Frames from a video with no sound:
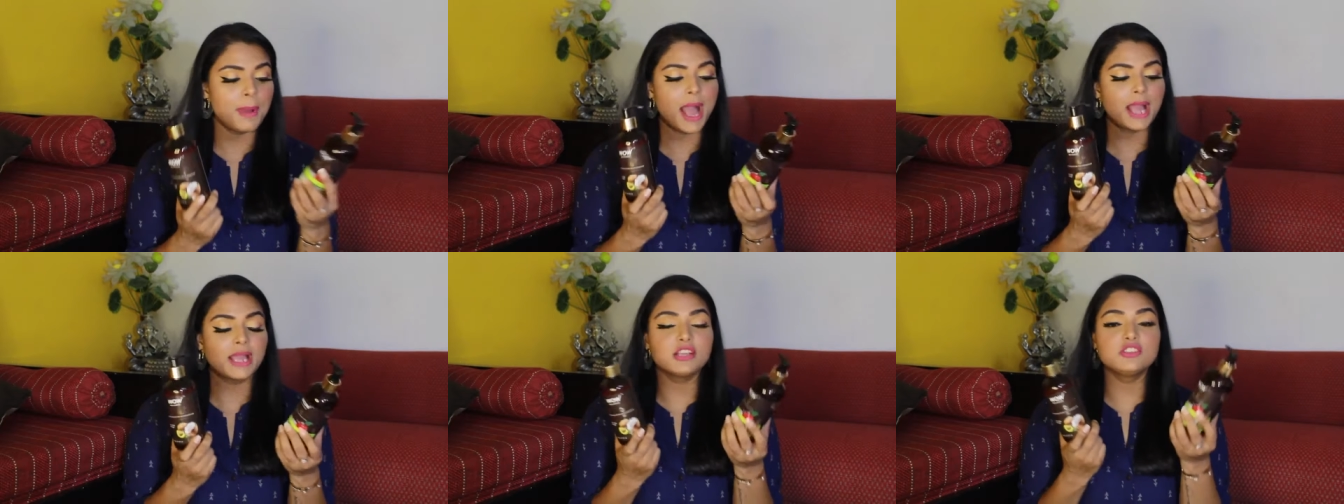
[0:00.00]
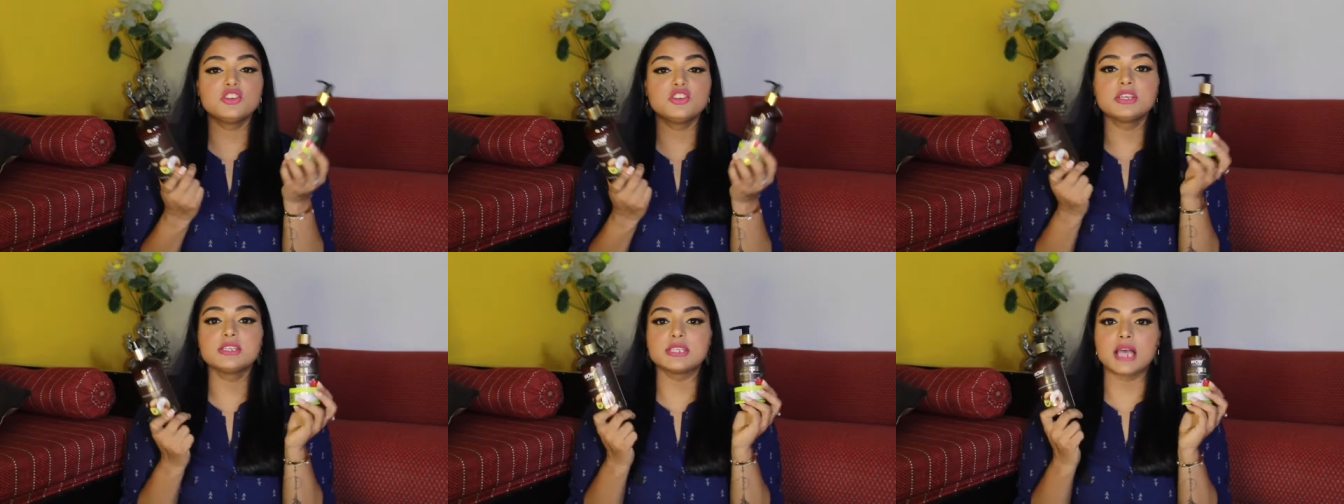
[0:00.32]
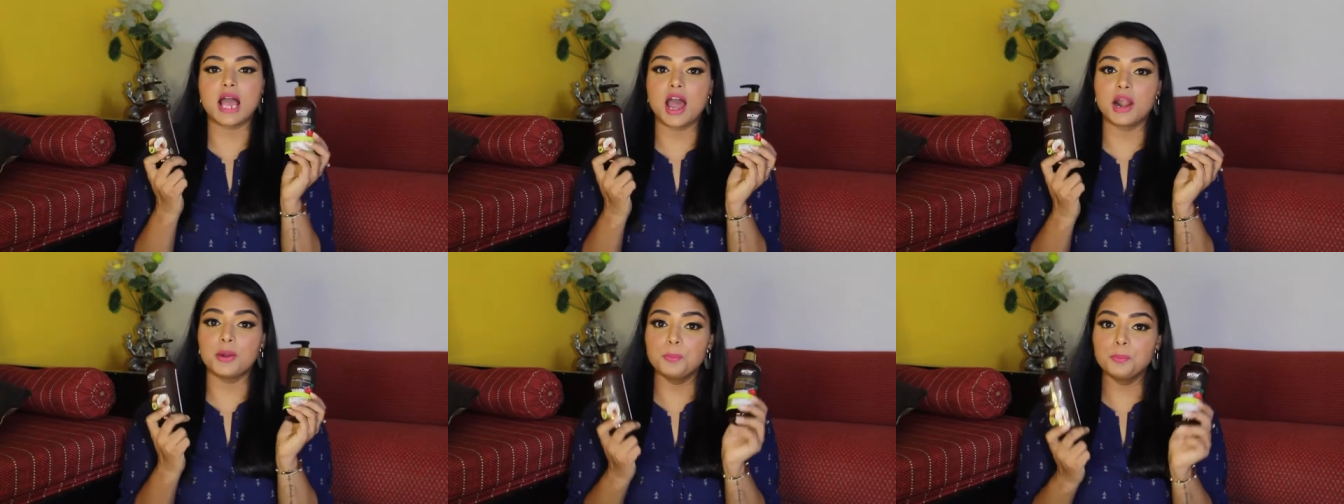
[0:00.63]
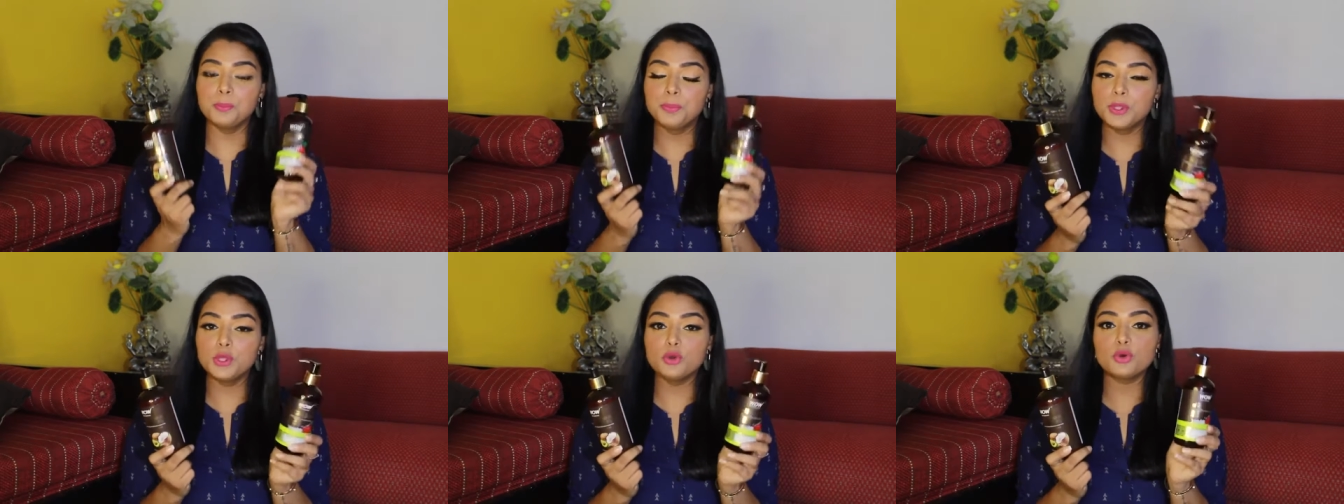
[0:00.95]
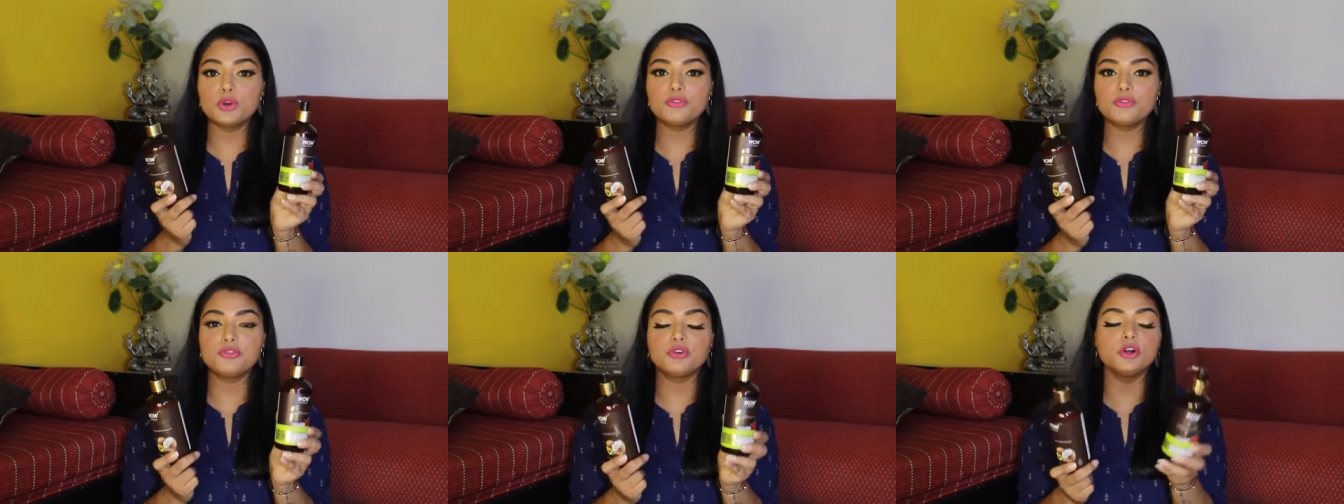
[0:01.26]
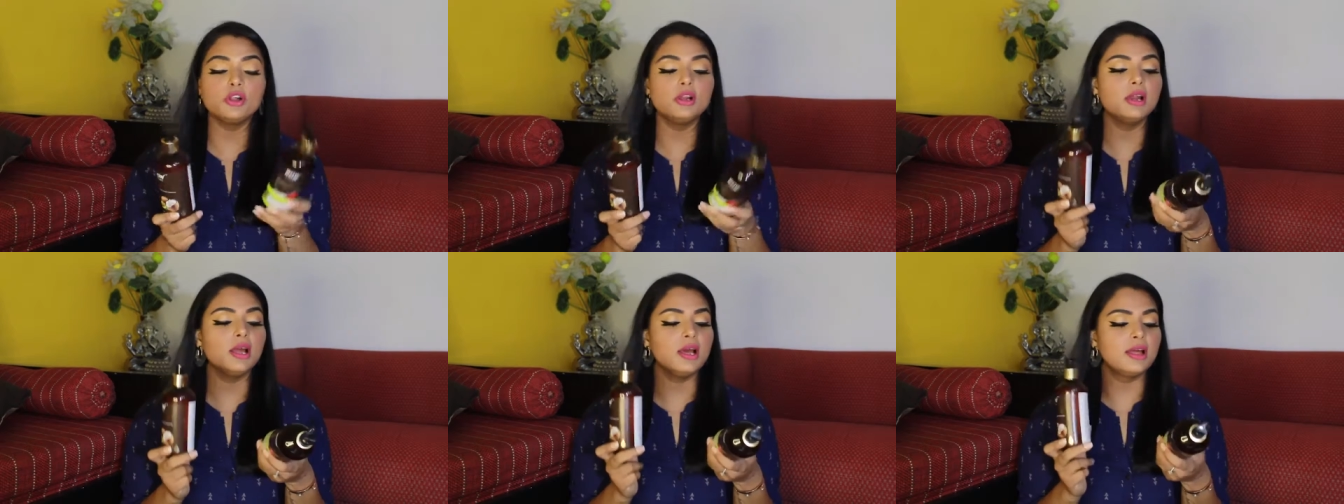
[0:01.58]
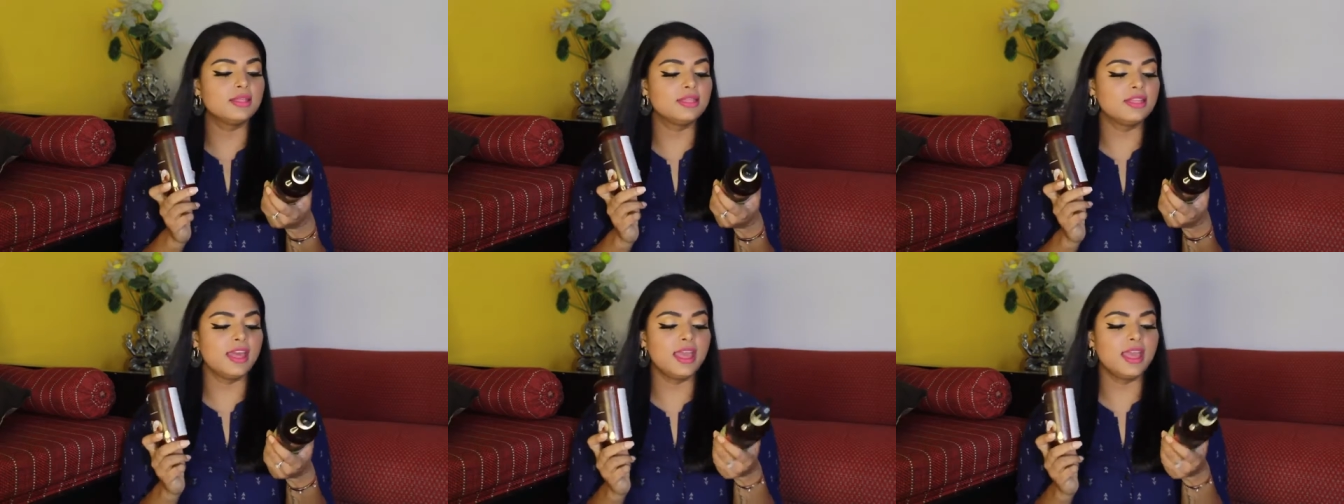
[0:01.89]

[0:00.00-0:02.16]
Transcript: packagings are beautiful